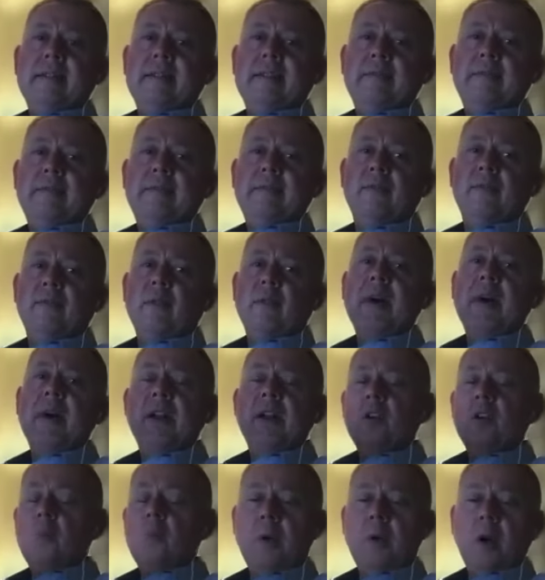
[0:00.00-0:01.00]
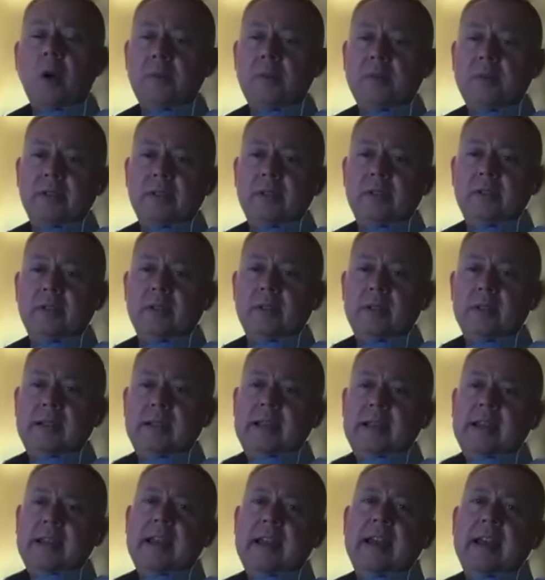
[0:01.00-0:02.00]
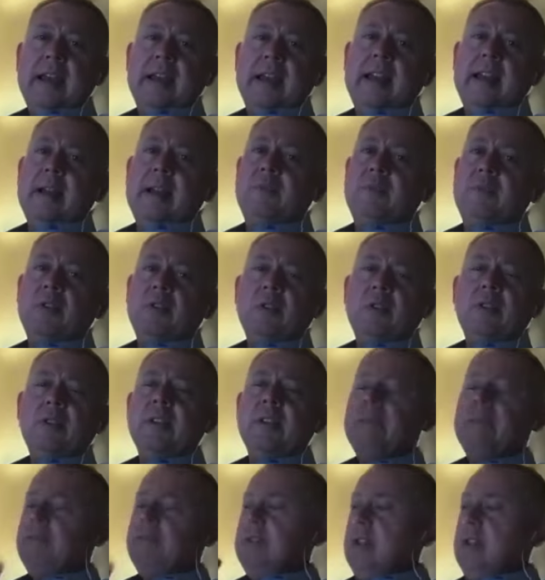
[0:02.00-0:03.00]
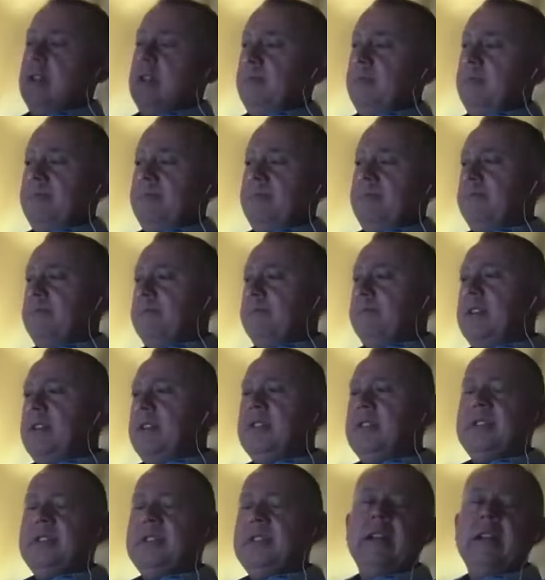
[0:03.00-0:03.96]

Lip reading: for medical purposes. And I'm sure that, places like